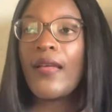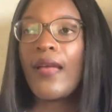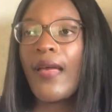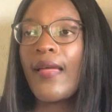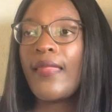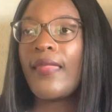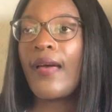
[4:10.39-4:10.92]

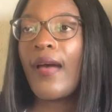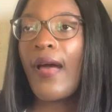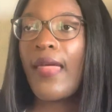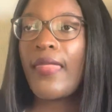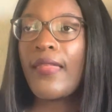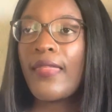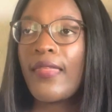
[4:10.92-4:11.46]
And the
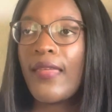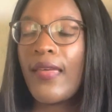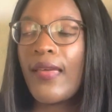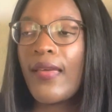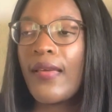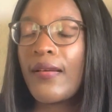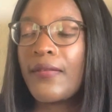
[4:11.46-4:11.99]
other
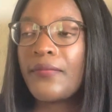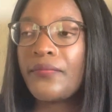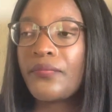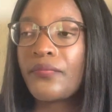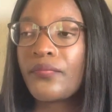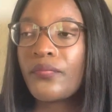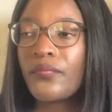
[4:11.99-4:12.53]
thing,
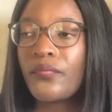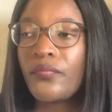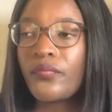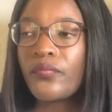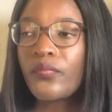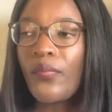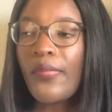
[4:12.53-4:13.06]

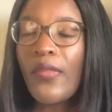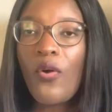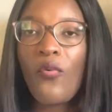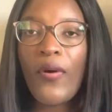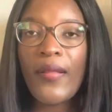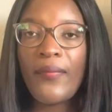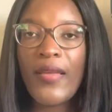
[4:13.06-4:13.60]

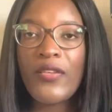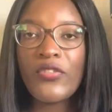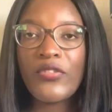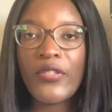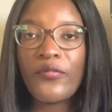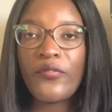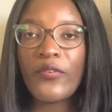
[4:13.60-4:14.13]
one major
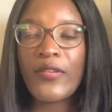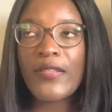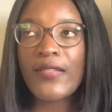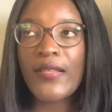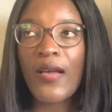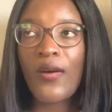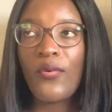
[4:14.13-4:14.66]
difference
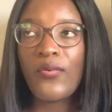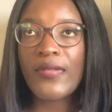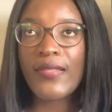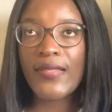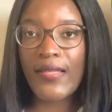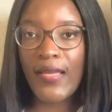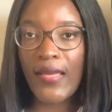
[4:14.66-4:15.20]
I would
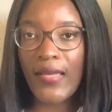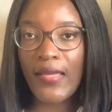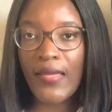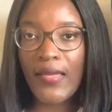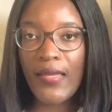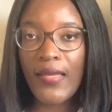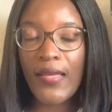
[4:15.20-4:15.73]

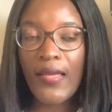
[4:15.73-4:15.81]
say